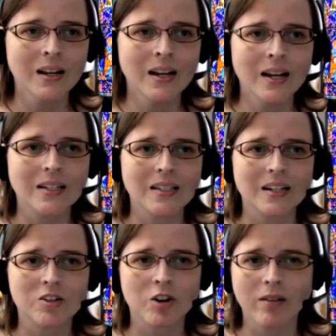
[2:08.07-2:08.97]
As I
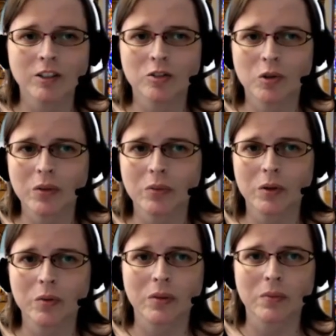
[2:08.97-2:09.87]
traveled
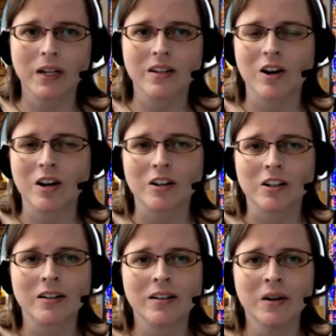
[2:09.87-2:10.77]
northward with my
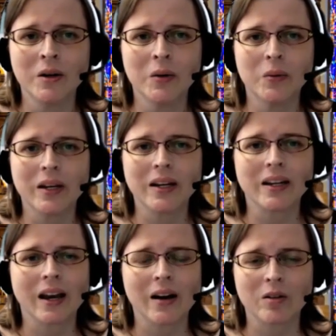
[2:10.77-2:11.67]
daughter, we
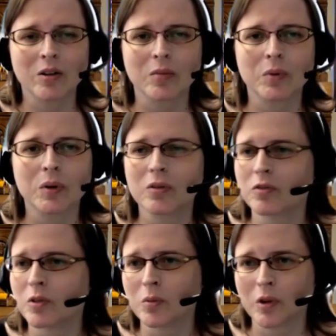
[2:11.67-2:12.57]
encountered a
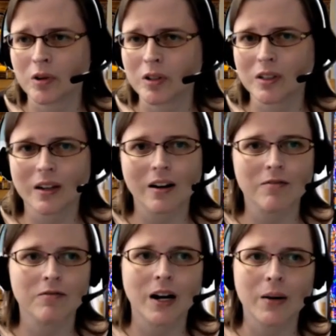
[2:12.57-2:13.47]
beautiful world of
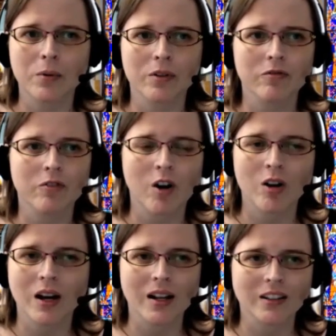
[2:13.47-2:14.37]
vibrant fall
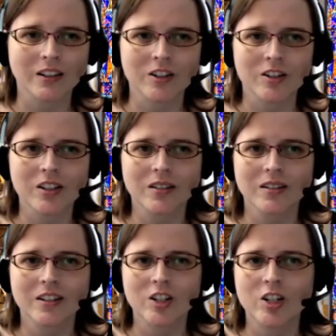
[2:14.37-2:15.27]
colors,
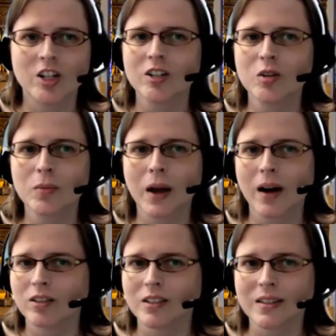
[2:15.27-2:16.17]
gentle
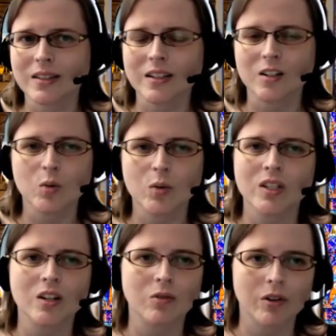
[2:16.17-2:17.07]
mountains, and
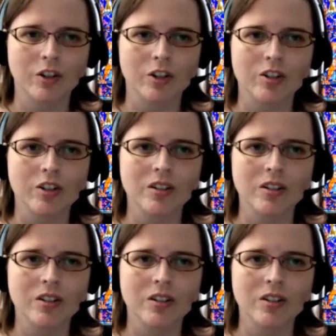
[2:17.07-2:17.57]
twisting rivers.